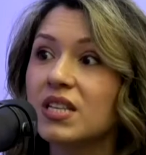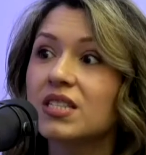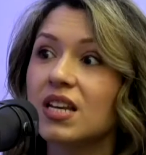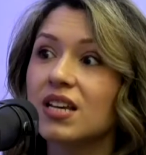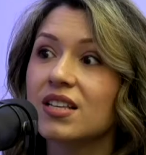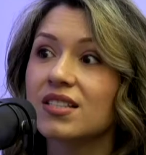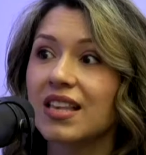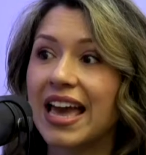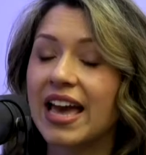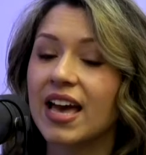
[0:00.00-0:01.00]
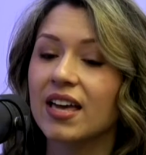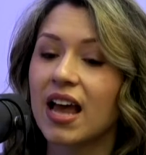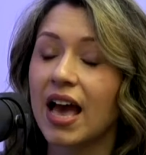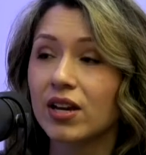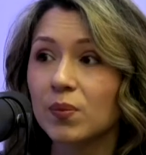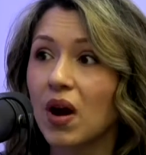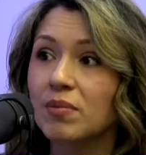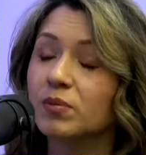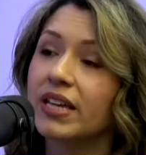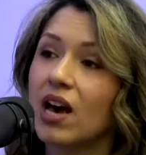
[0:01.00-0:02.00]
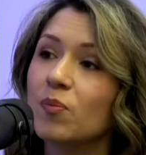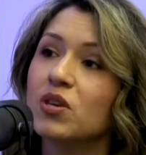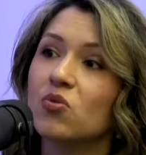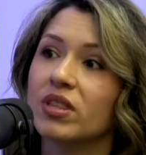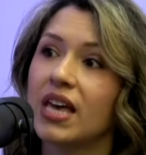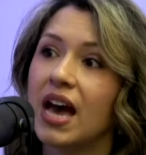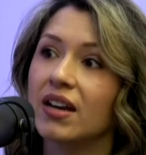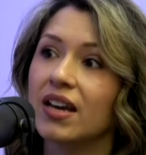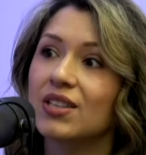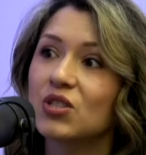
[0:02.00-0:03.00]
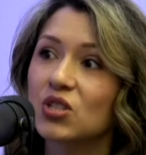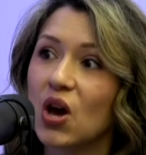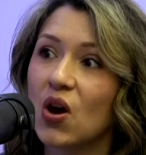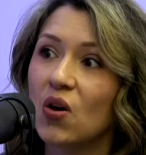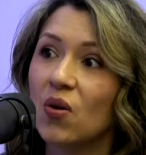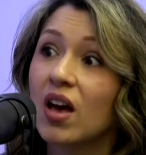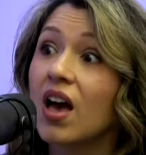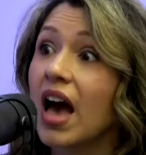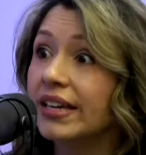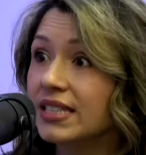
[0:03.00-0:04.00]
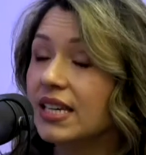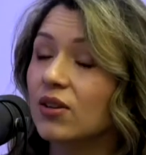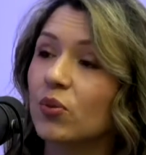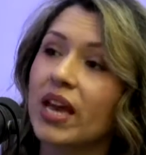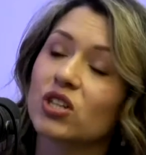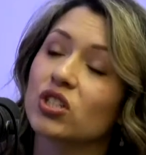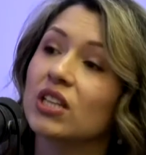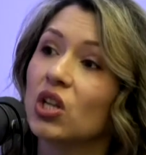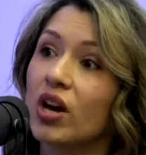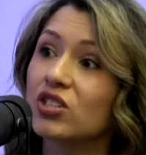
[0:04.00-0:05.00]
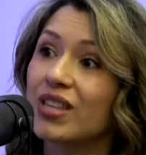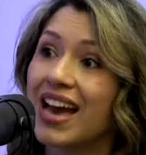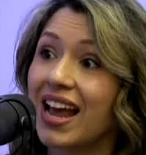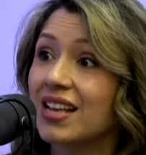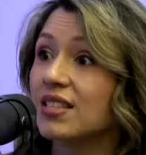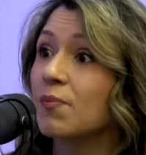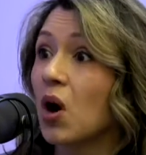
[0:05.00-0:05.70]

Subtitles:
a business and I could probably help you with that. And so I did. We actually launched that as